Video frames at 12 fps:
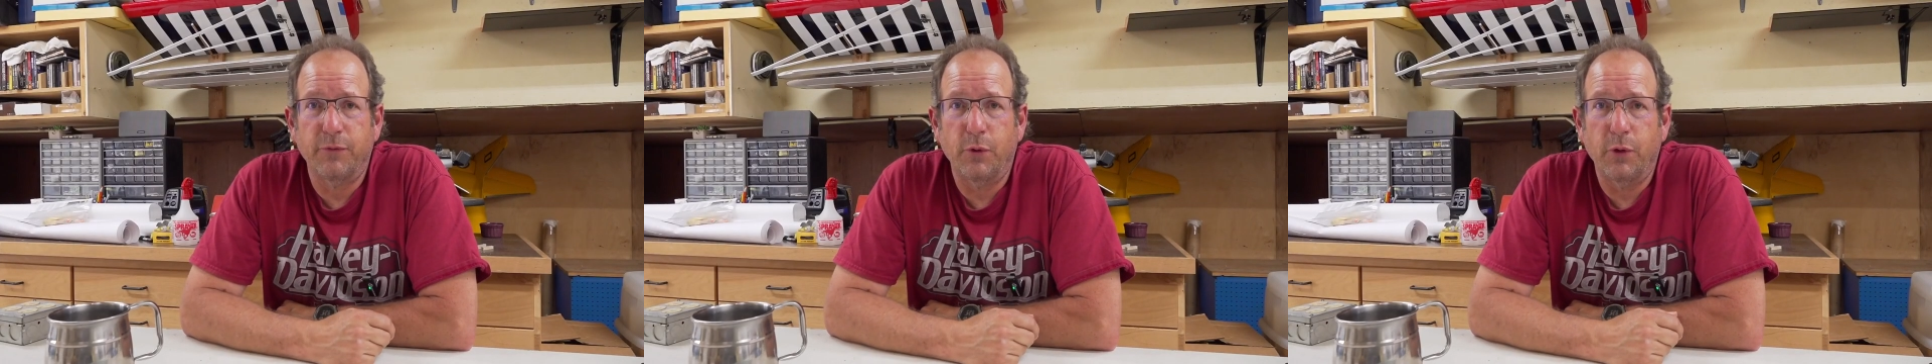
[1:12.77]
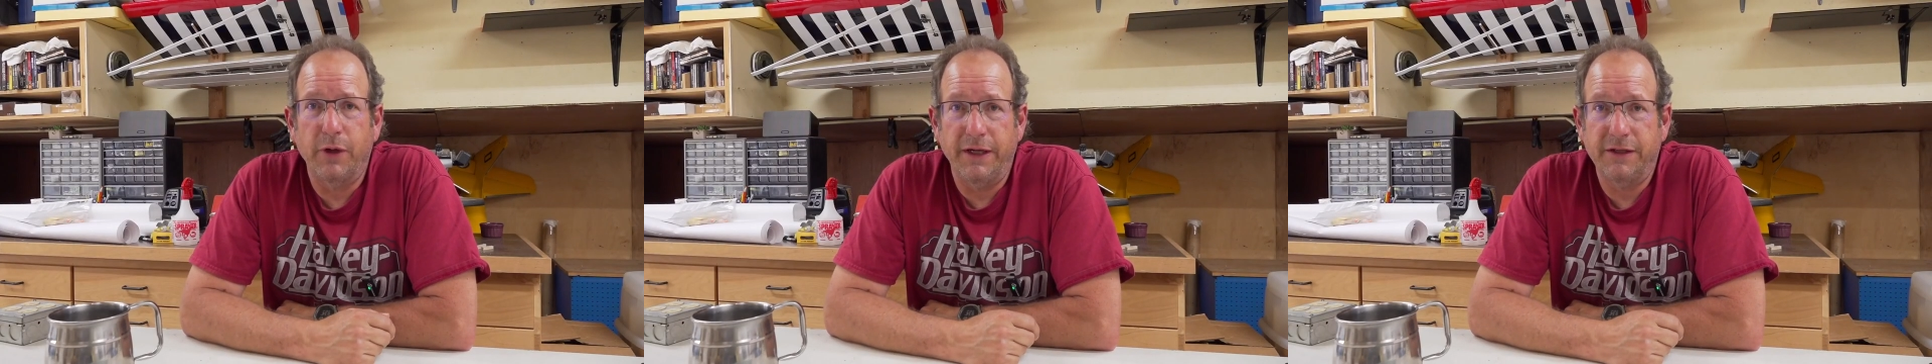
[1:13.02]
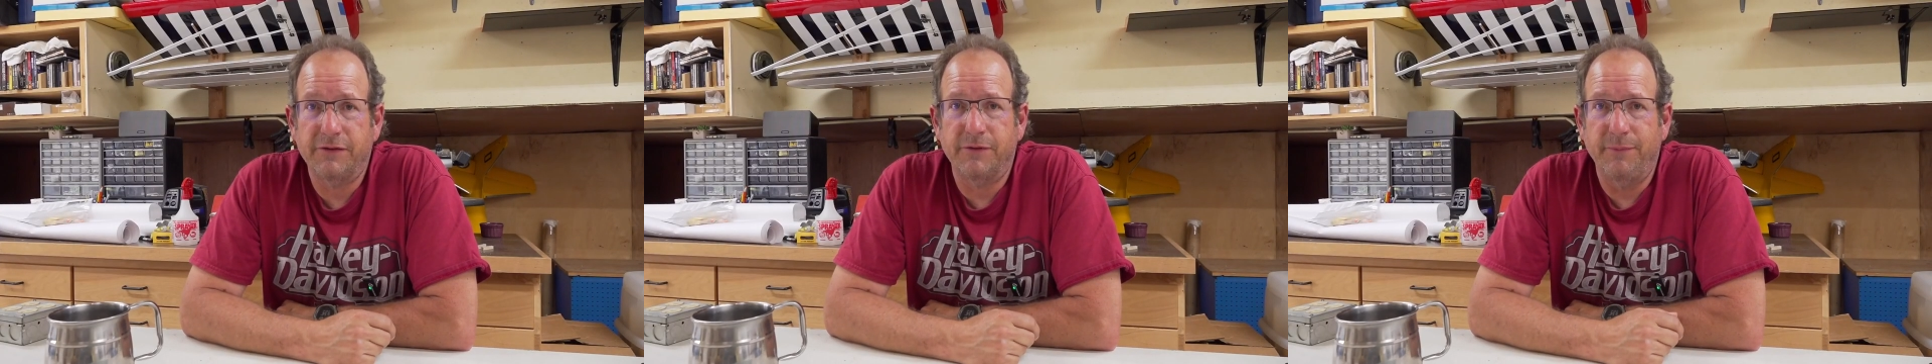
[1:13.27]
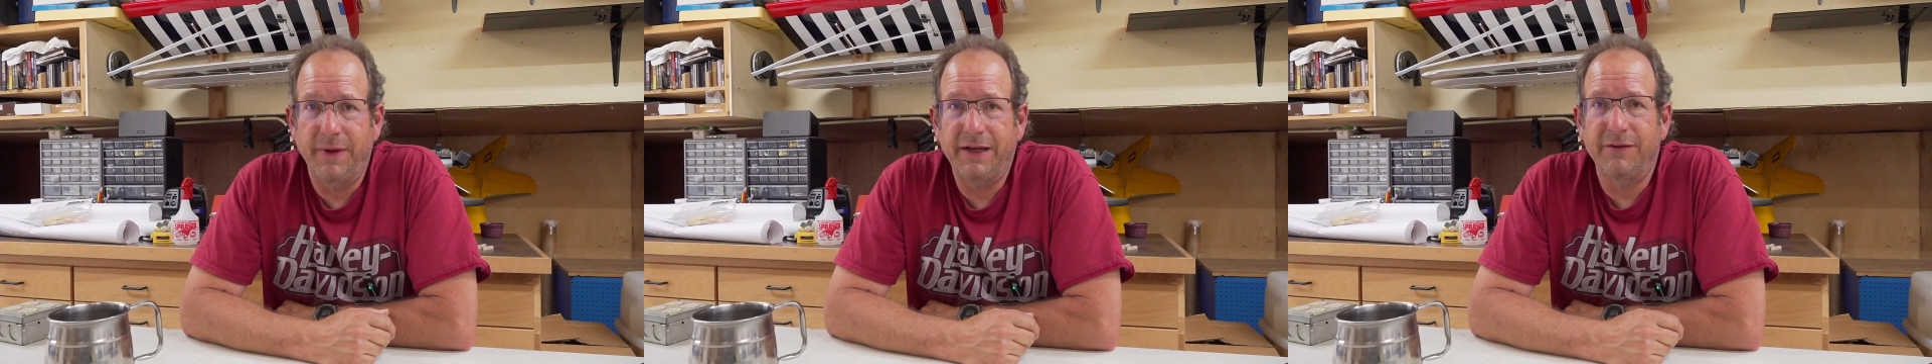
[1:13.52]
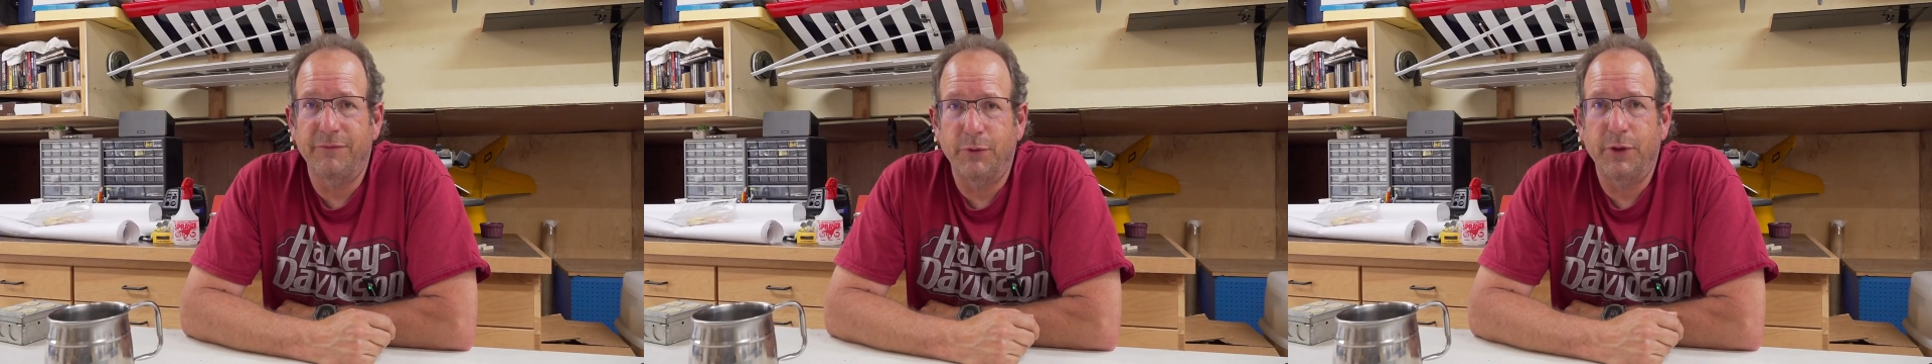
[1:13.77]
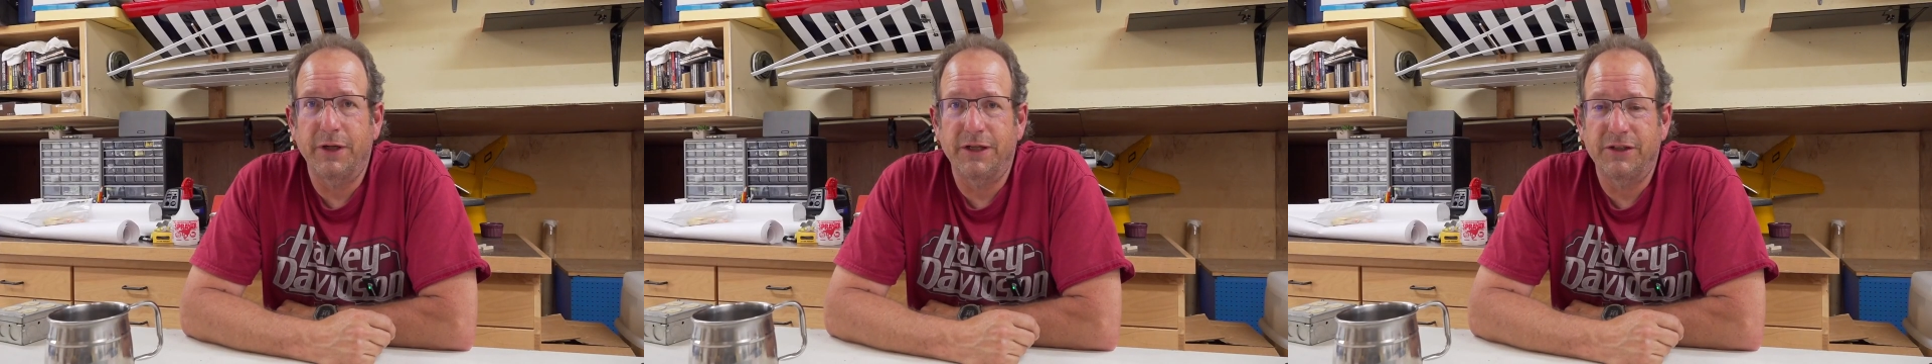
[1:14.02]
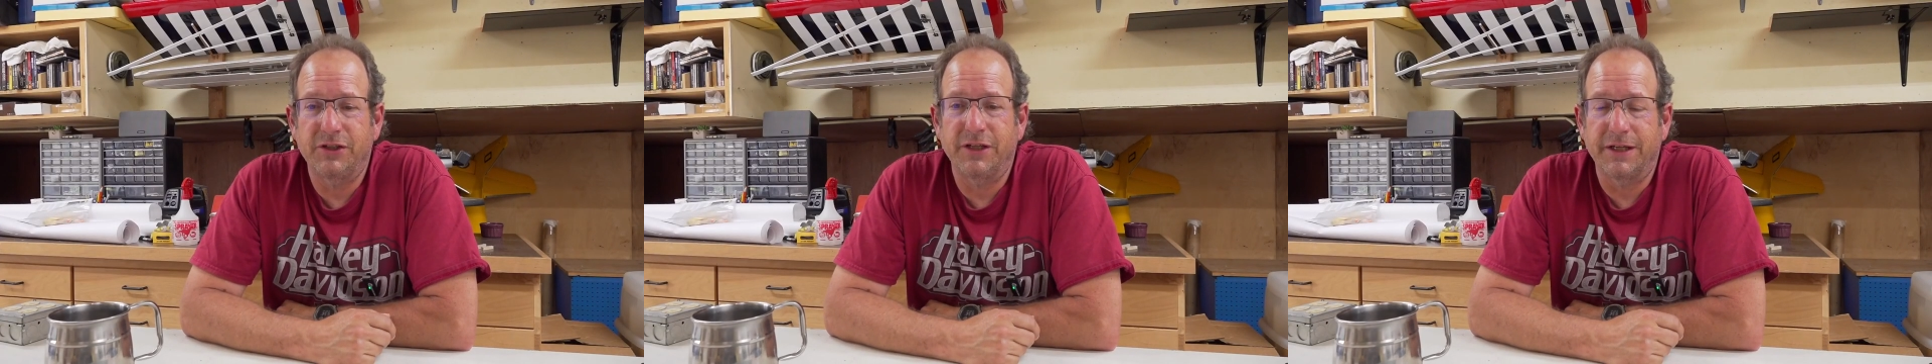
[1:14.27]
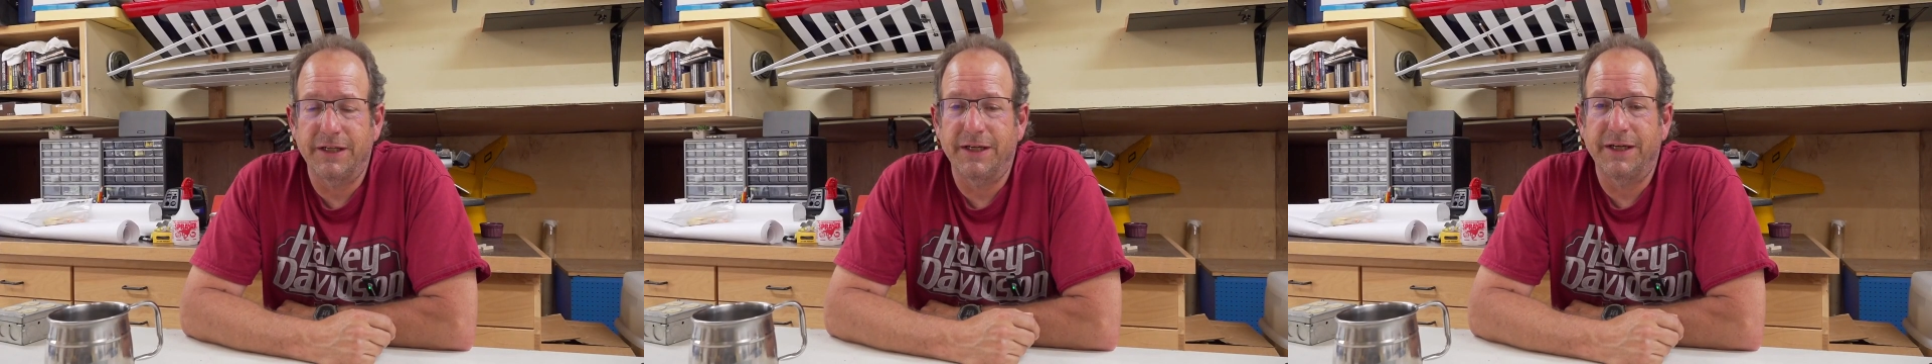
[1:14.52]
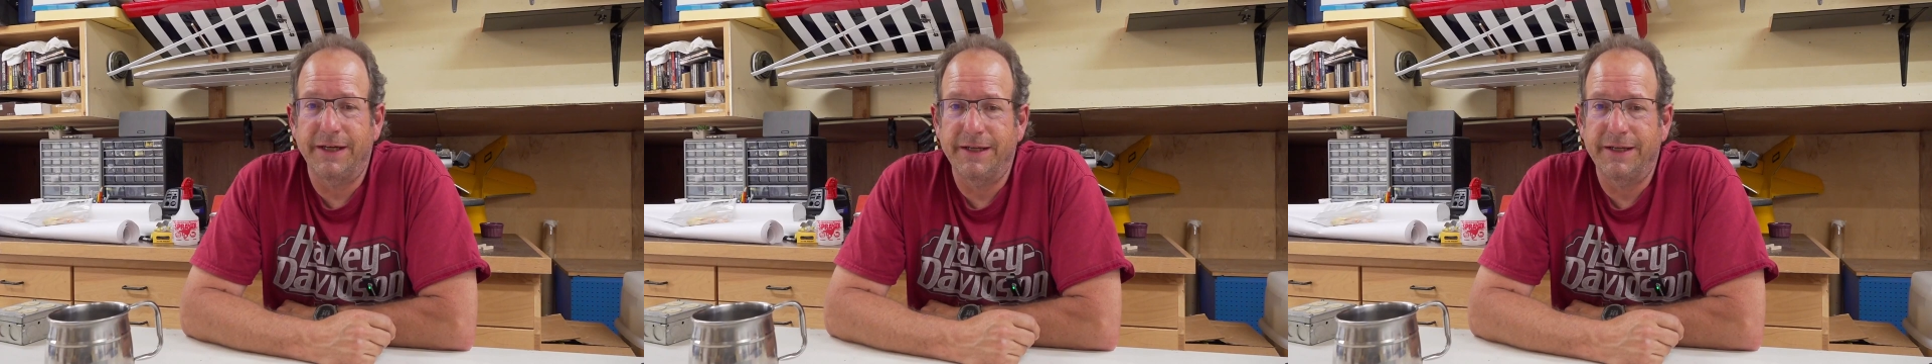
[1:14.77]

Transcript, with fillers: for its maiden voyage, and